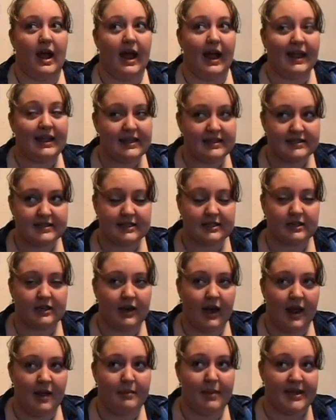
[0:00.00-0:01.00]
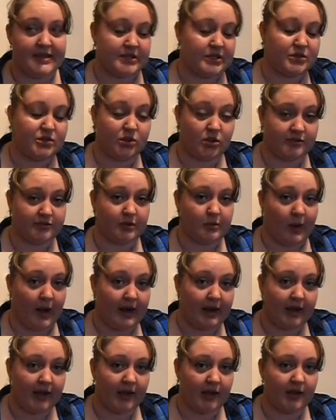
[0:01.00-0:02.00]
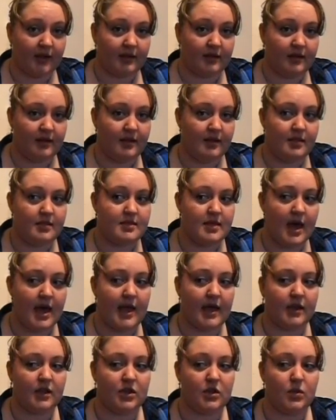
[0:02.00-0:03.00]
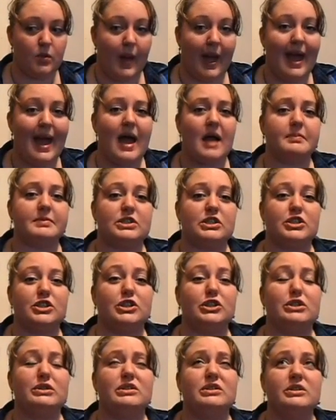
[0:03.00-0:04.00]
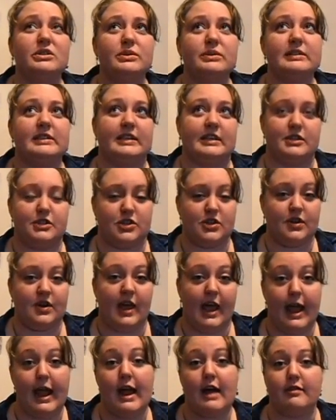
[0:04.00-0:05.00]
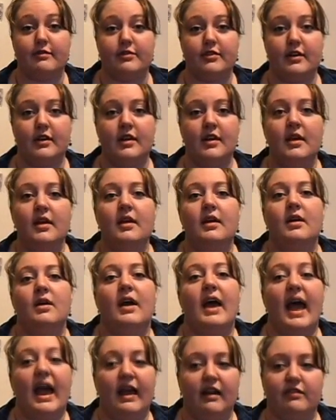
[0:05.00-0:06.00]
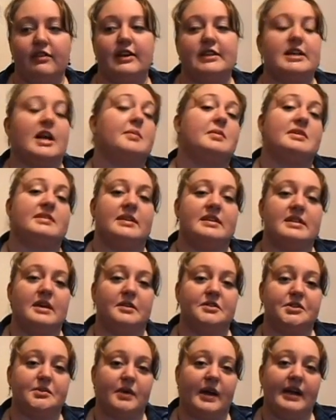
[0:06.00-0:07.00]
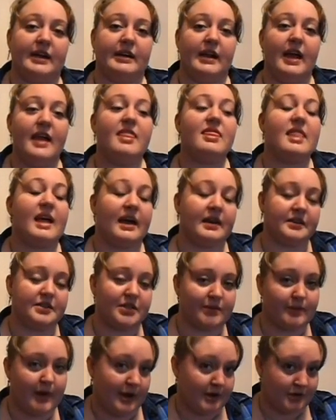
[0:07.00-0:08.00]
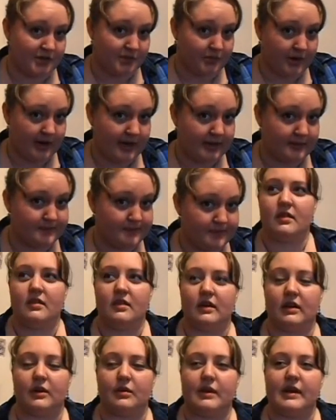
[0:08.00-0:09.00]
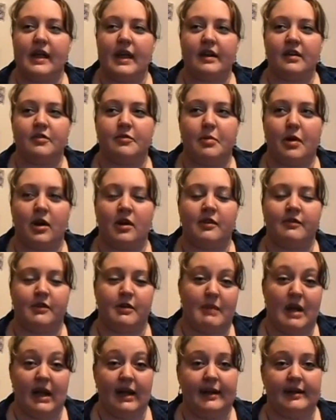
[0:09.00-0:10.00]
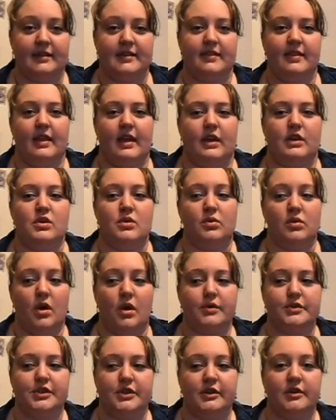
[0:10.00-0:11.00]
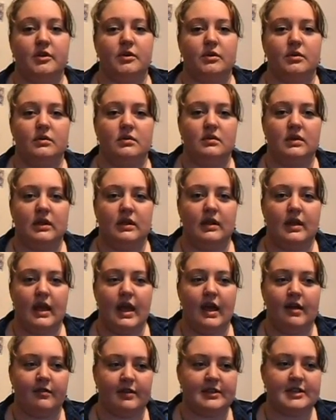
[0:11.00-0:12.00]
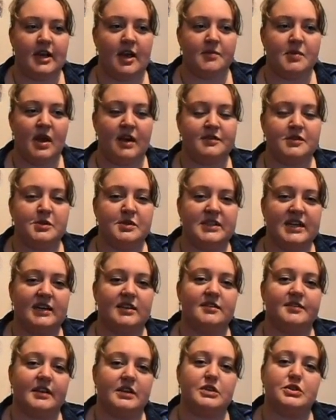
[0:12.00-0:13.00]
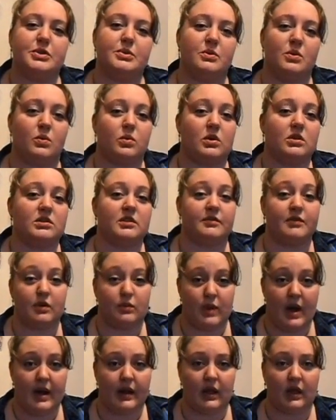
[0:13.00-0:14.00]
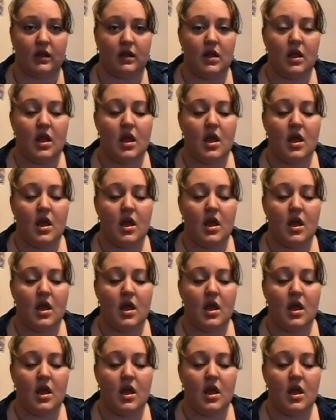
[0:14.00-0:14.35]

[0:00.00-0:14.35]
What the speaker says: I consider a basic tool for writing that you absolutely should have every time you sit down to write, and that is your writer's brain. The creative part of your mind that you go to every time you have to delve into the world of your writing.